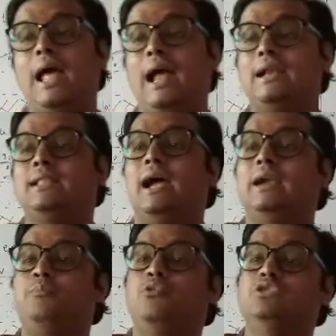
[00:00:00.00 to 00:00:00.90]
at
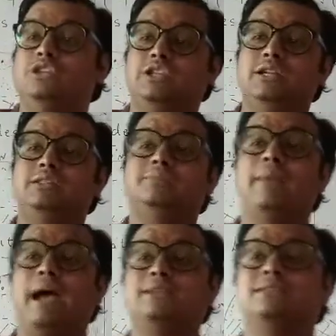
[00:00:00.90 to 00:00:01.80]
that position is
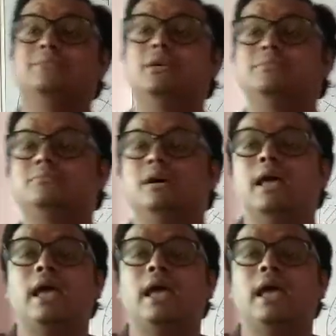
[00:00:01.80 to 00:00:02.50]
maximum,